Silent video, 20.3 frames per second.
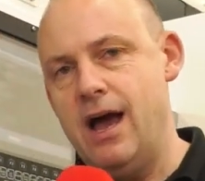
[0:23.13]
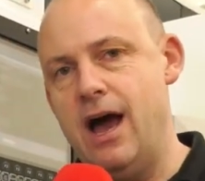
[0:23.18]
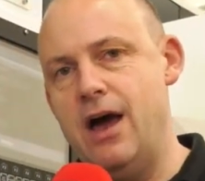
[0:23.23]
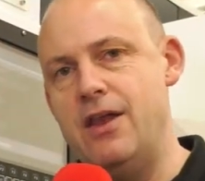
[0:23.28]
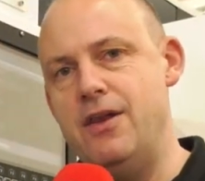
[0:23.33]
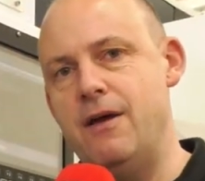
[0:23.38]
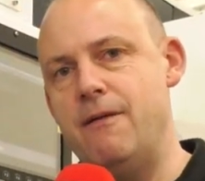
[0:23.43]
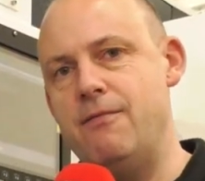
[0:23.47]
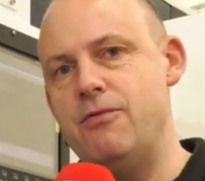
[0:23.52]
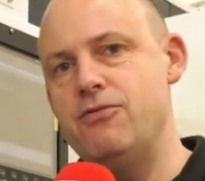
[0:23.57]

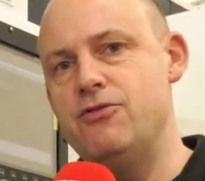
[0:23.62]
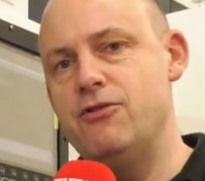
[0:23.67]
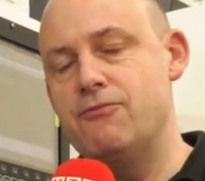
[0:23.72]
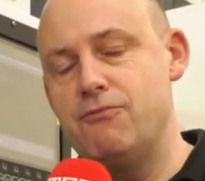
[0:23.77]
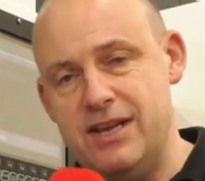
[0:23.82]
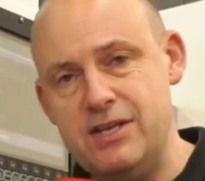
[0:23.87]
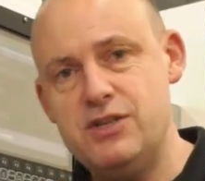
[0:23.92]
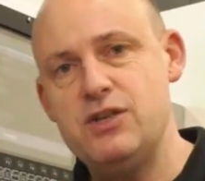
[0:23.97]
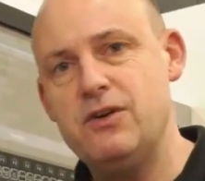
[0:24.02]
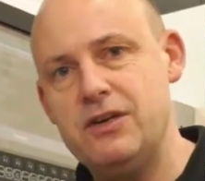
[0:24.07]
And the
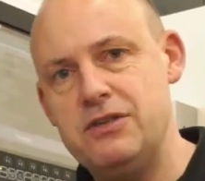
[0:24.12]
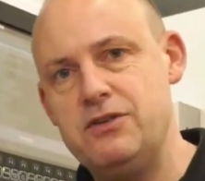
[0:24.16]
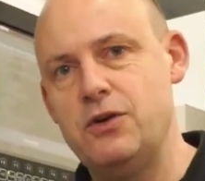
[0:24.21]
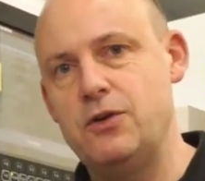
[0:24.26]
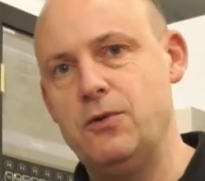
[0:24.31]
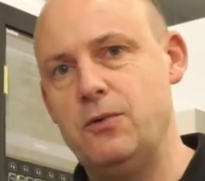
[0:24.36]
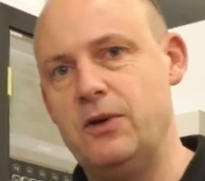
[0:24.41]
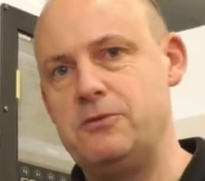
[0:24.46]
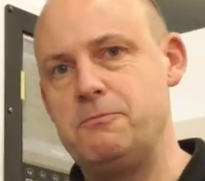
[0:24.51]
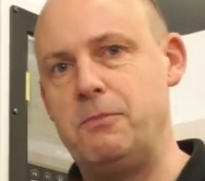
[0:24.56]
reason I
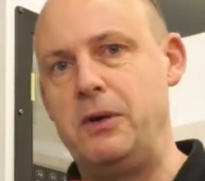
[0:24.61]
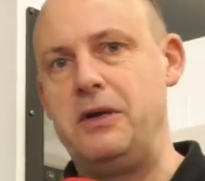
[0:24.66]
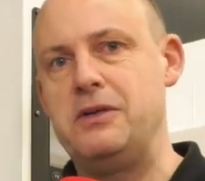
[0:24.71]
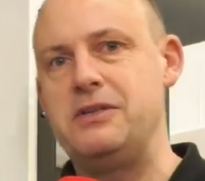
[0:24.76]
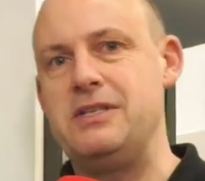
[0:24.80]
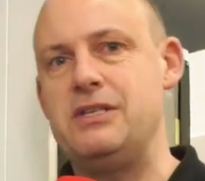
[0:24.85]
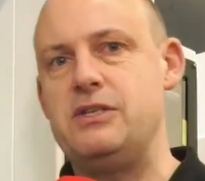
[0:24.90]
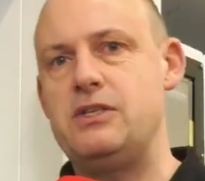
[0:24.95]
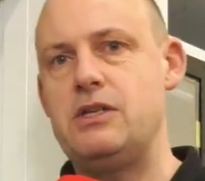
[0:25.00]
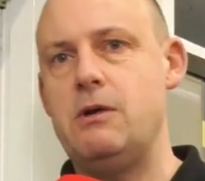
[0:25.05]
do is
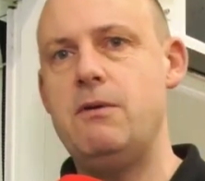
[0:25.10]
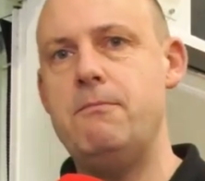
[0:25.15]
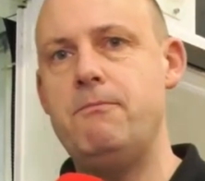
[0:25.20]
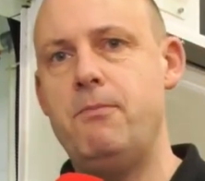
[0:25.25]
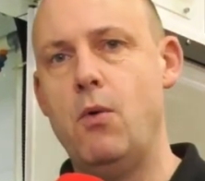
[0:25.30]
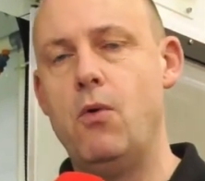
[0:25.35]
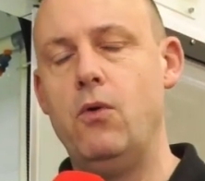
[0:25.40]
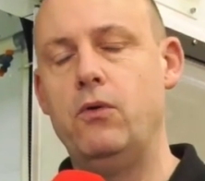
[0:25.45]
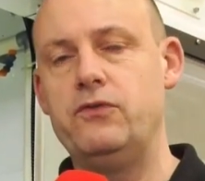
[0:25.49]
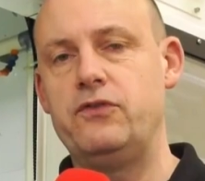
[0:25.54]
because it's so
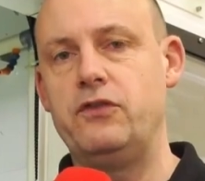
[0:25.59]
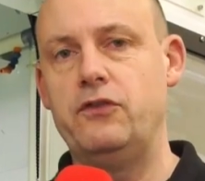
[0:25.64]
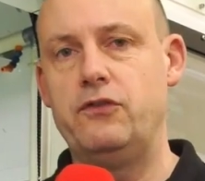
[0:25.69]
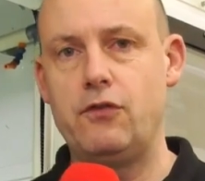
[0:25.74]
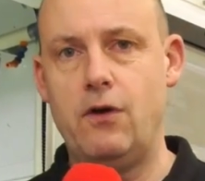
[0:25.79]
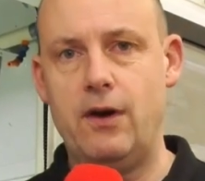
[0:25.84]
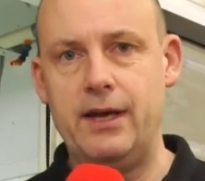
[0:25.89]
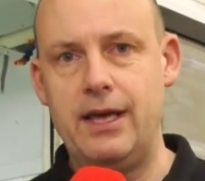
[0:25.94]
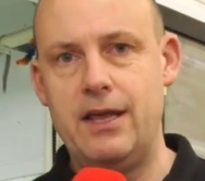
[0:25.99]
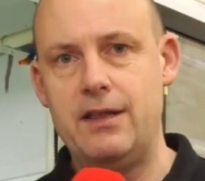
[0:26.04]
important to
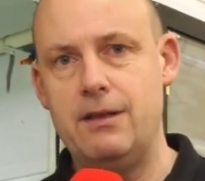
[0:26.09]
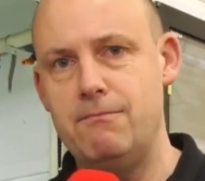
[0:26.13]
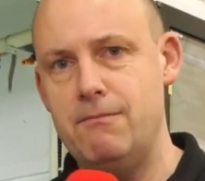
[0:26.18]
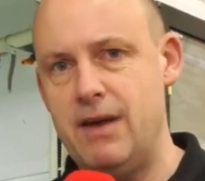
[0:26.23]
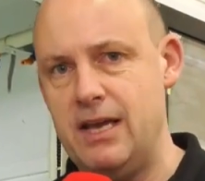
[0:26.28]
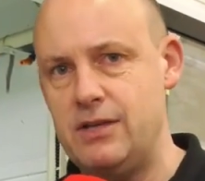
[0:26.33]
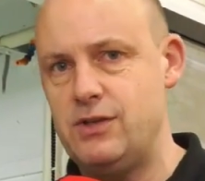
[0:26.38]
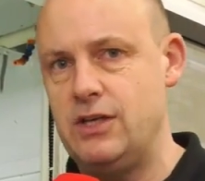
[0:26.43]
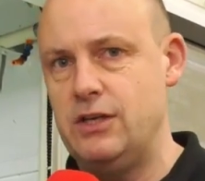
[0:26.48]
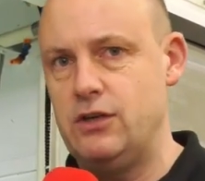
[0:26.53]
try and get the
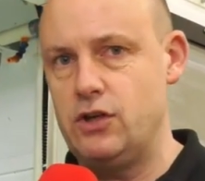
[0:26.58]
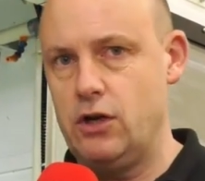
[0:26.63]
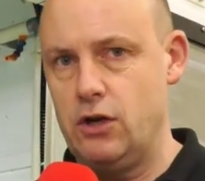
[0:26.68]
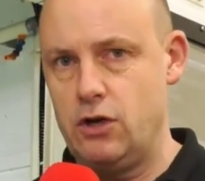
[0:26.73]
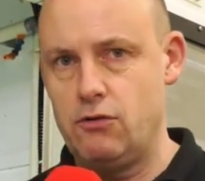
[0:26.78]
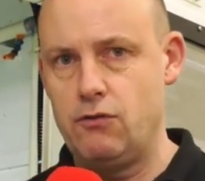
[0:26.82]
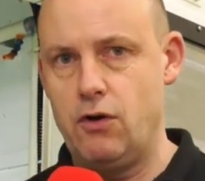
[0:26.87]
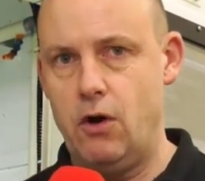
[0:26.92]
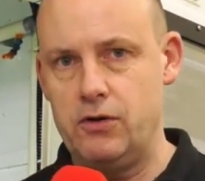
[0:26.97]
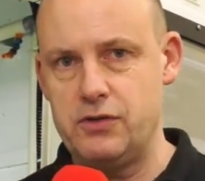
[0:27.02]
message
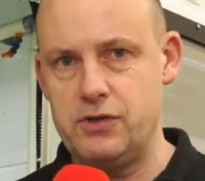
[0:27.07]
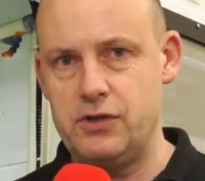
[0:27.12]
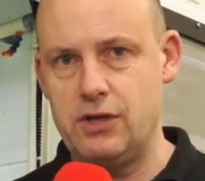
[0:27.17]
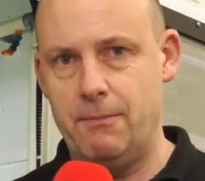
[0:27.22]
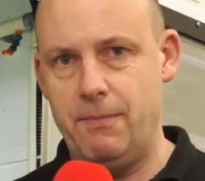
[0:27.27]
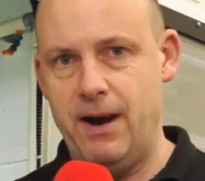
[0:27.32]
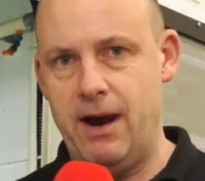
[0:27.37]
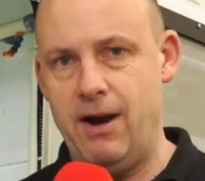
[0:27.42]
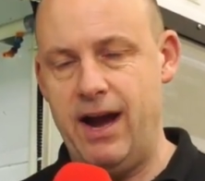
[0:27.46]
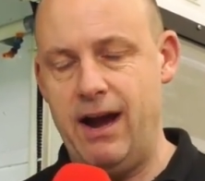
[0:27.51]
across
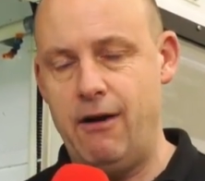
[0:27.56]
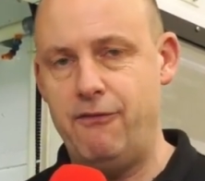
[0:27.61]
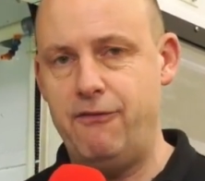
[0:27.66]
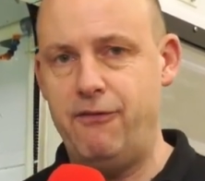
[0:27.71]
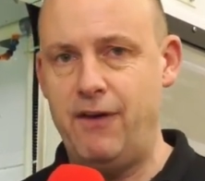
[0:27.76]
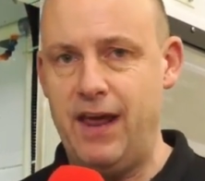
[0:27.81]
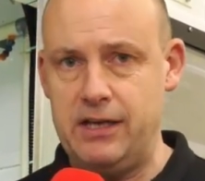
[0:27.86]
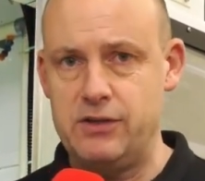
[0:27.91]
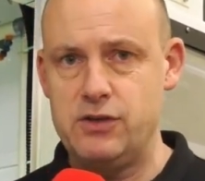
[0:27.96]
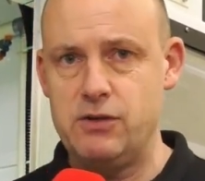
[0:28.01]
about how
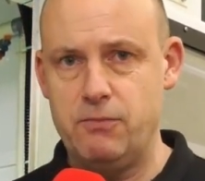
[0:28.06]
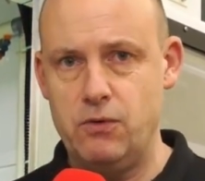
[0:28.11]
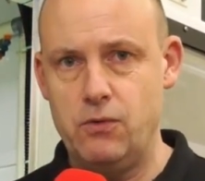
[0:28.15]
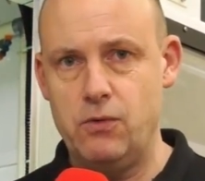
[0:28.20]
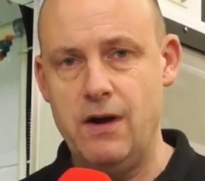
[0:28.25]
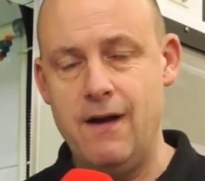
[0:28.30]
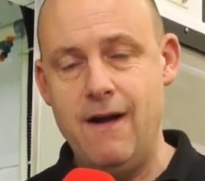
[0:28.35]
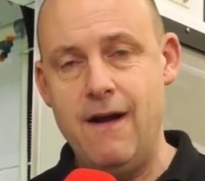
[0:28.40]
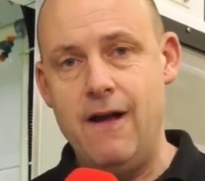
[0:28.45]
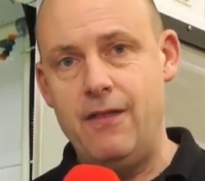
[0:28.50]
flexible